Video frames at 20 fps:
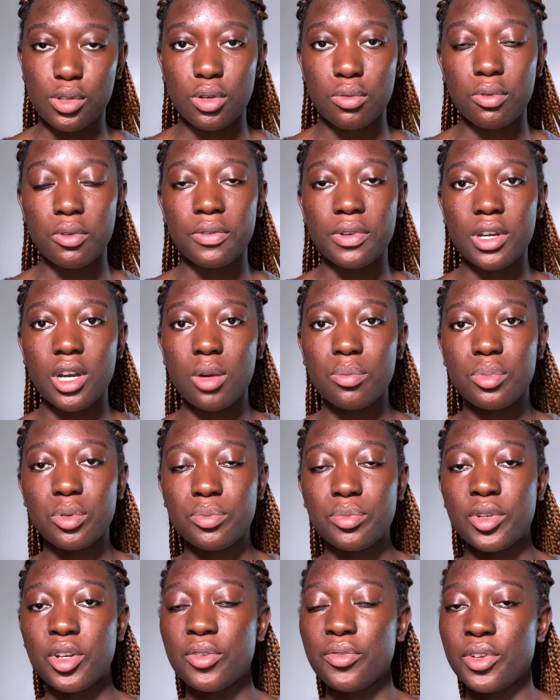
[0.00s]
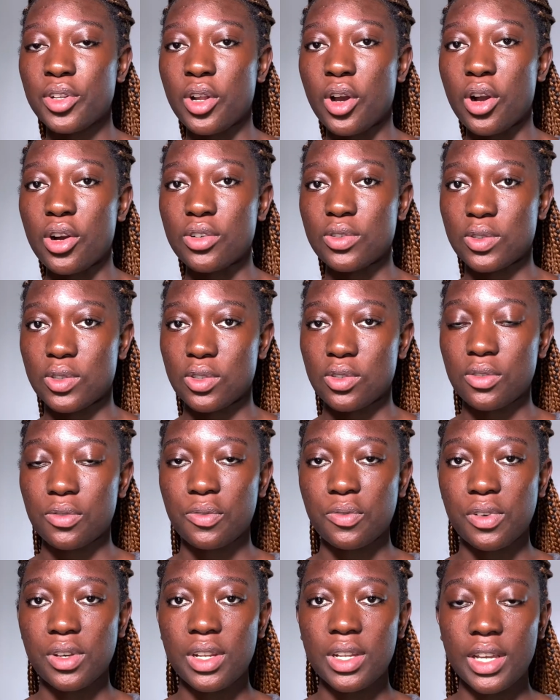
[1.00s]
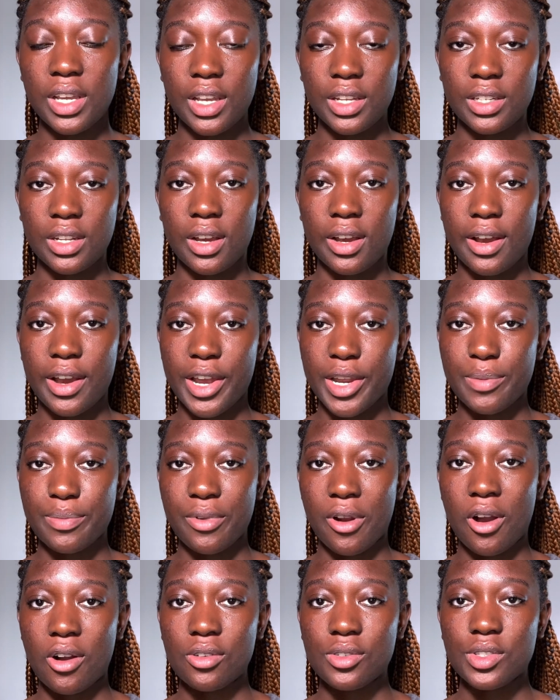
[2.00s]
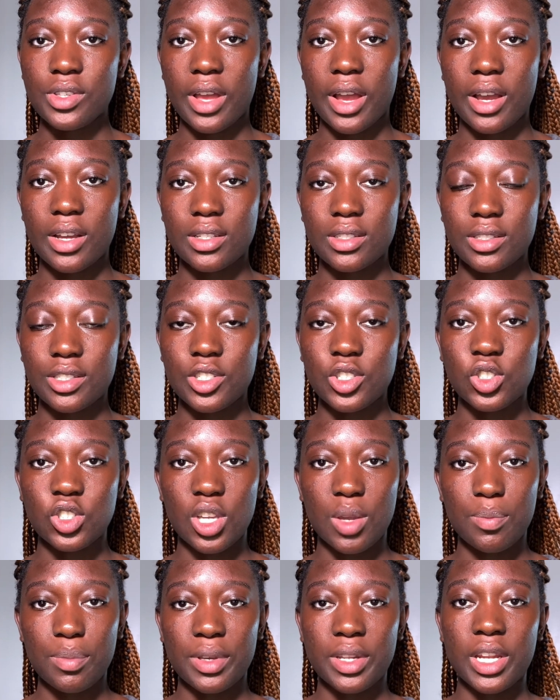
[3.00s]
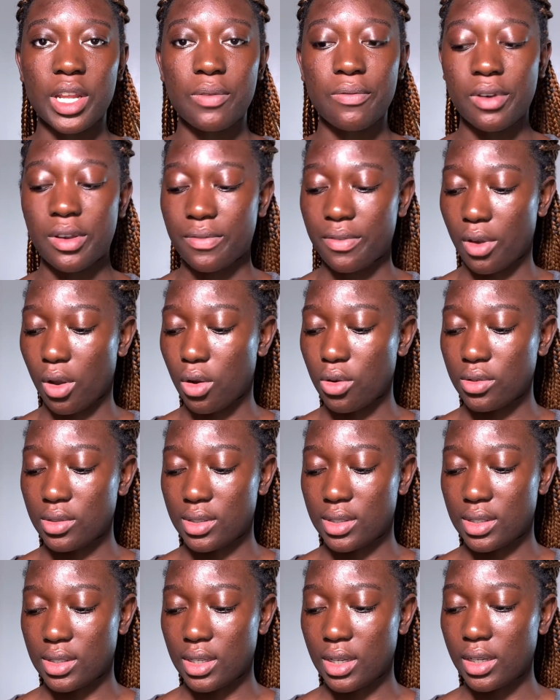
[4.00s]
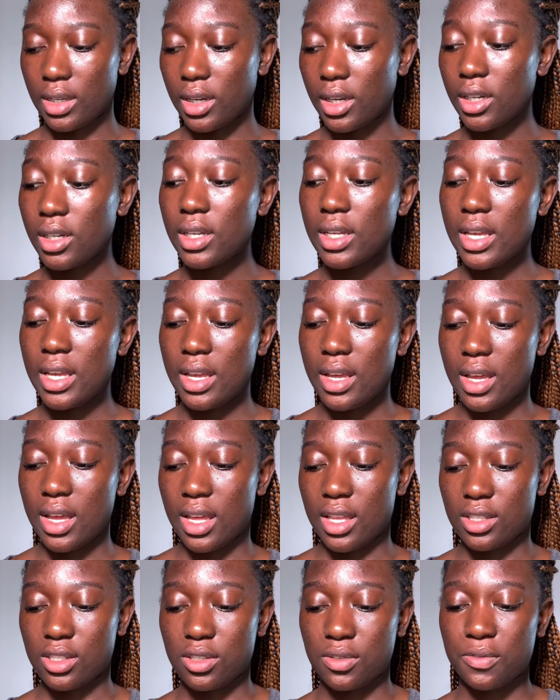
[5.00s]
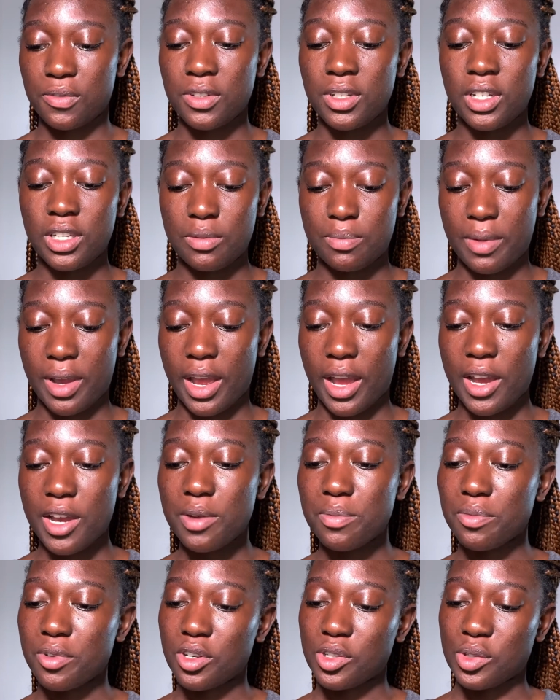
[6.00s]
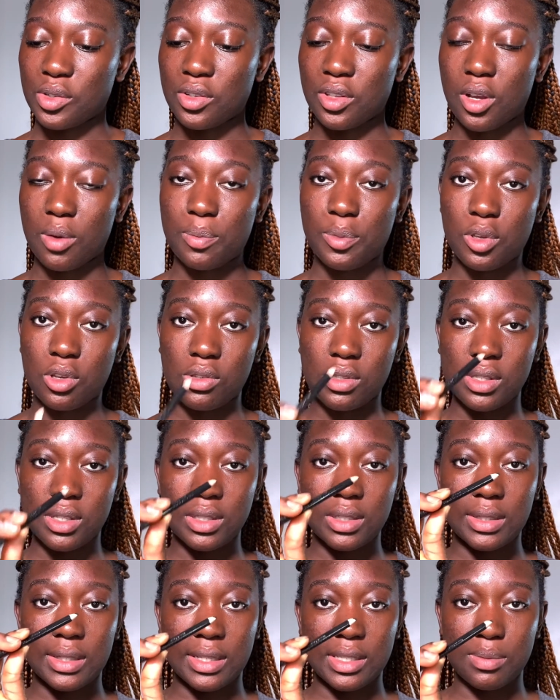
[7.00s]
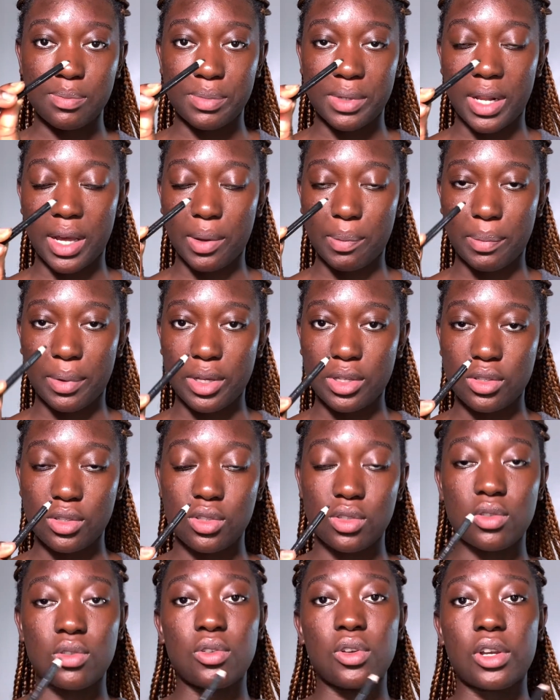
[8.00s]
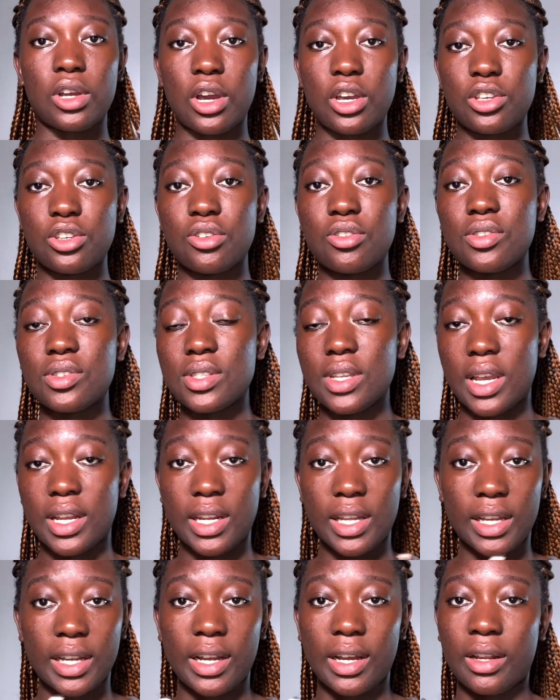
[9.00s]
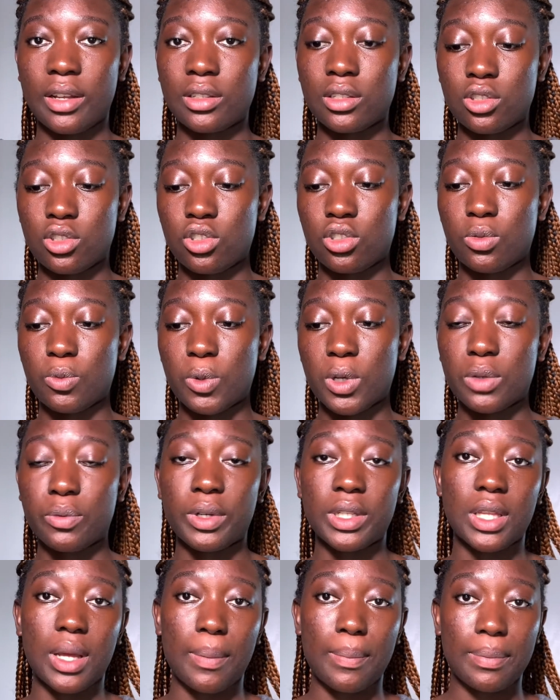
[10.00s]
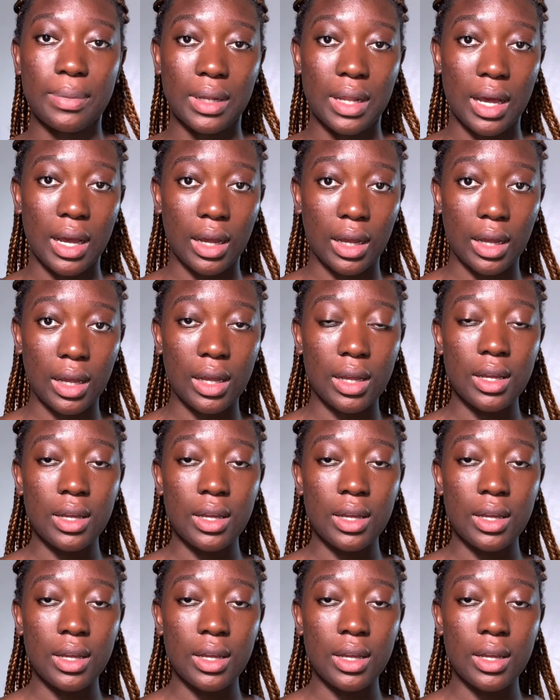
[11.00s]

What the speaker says: we'll now be moving on to filling in our eyebrows and shaping it with a concealer. And to fill in my eyebrows, so I'll be using this black pencil. You can use any color that you want, whether black,